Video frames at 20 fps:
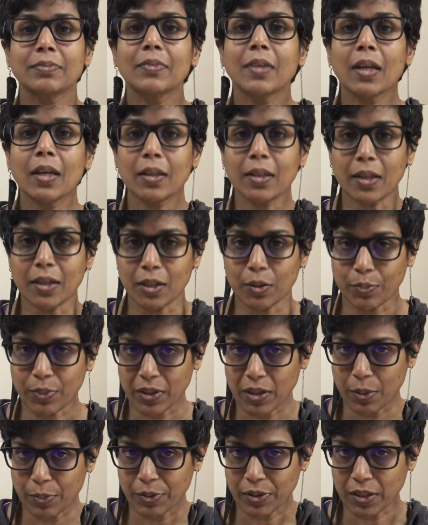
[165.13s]
and then he'd
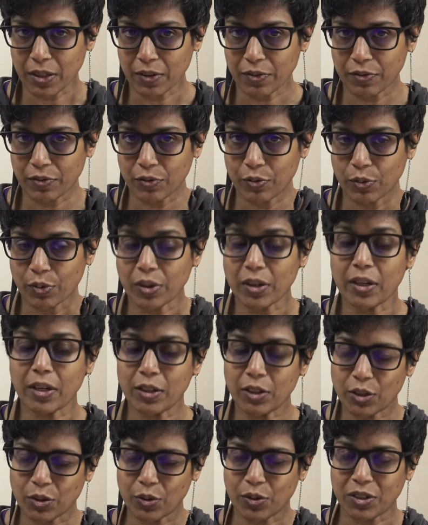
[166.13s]
pick up his knife and fork
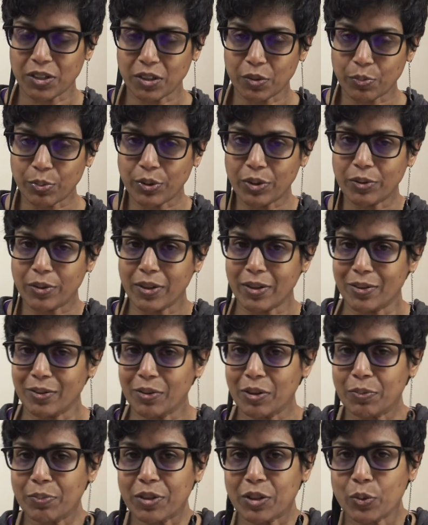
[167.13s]
again because he had put it down
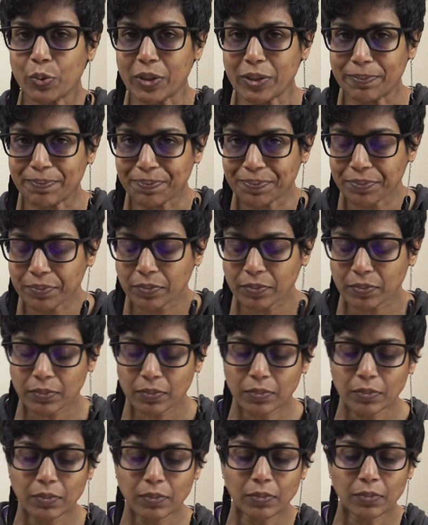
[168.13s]
in between.
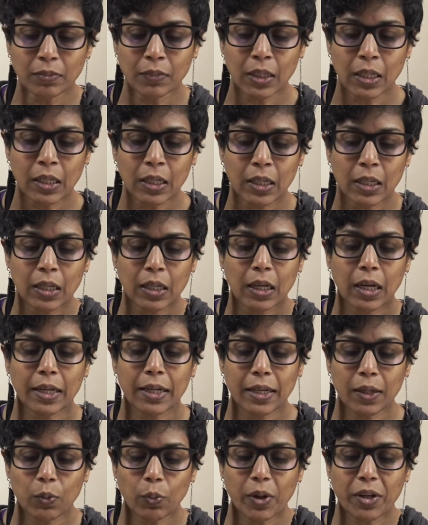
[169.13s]
And
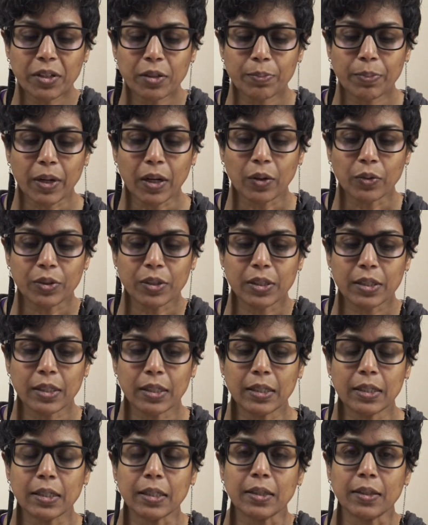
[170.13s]
he went about
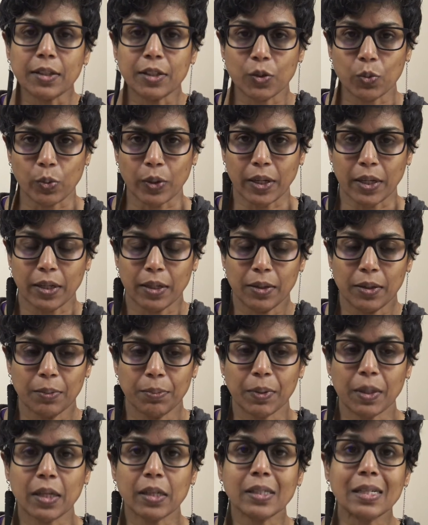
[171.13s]
eating this way
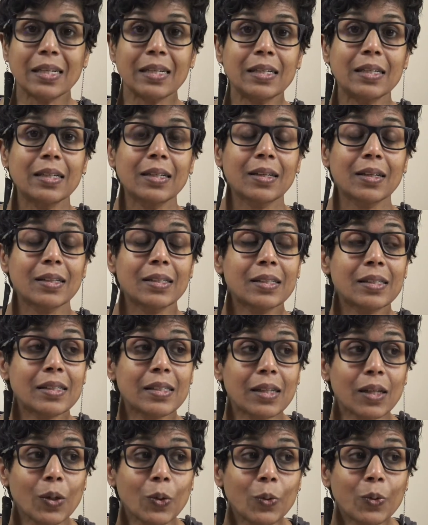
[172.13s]
because it
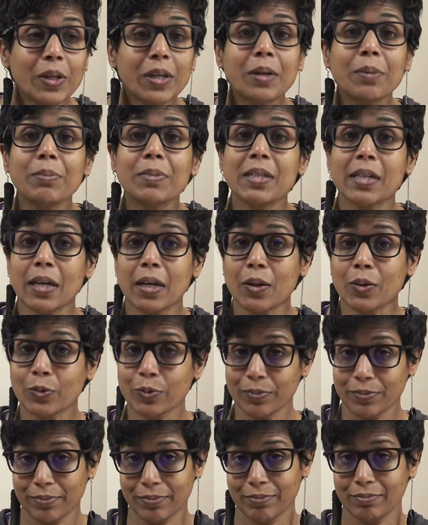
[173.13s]
slowed him down.
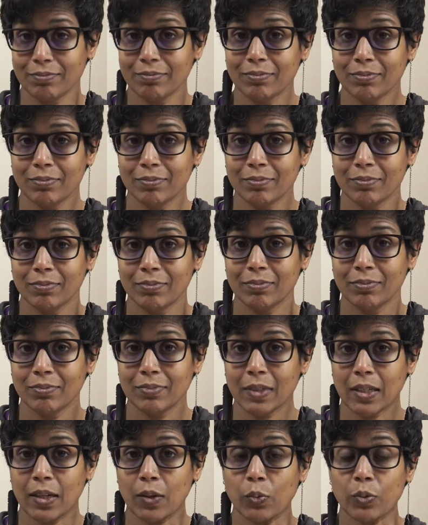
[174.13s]

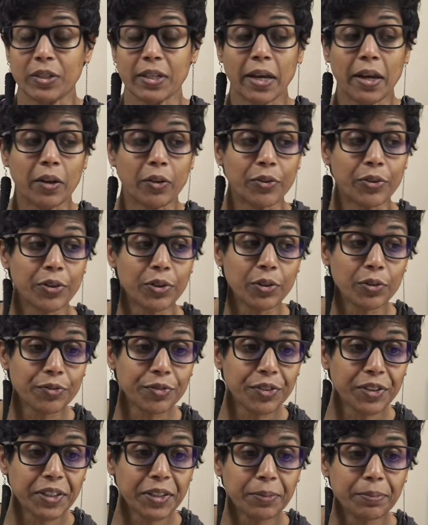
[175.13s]
It was healthier
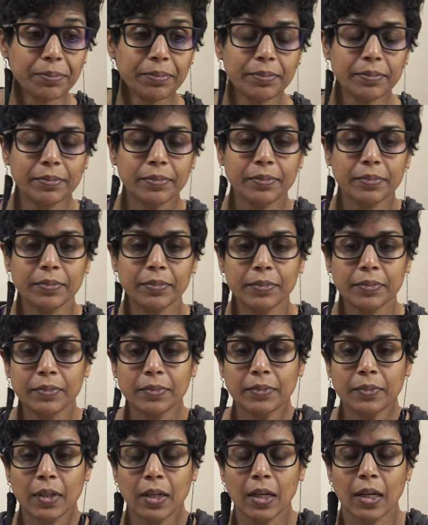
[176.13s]
for him,
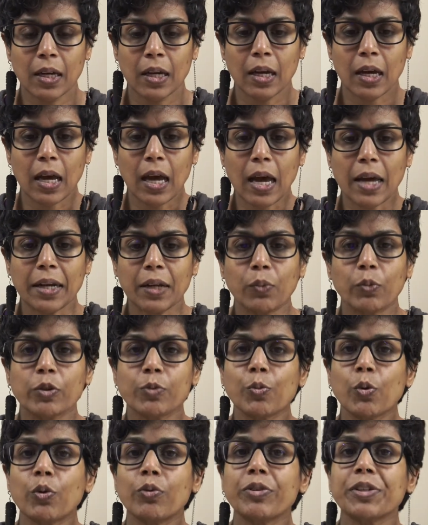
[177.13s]
and it was
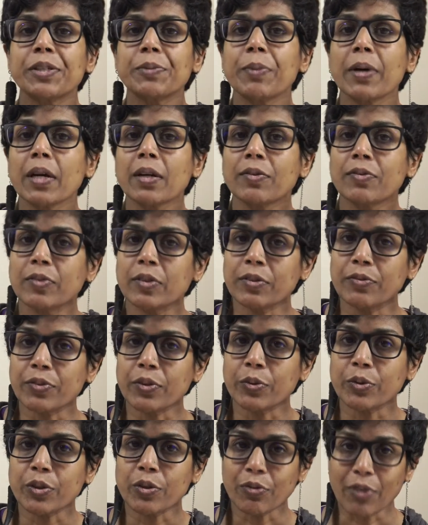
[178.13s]
more respectful of
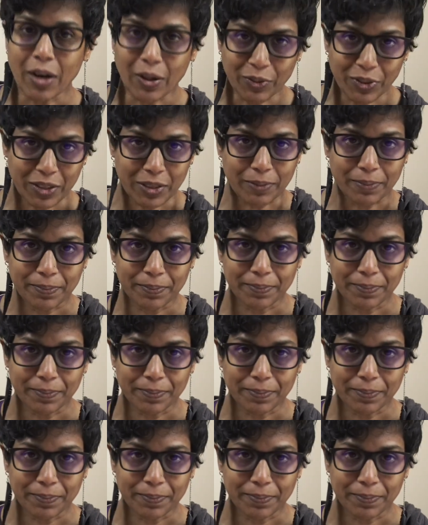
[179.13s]
those around him.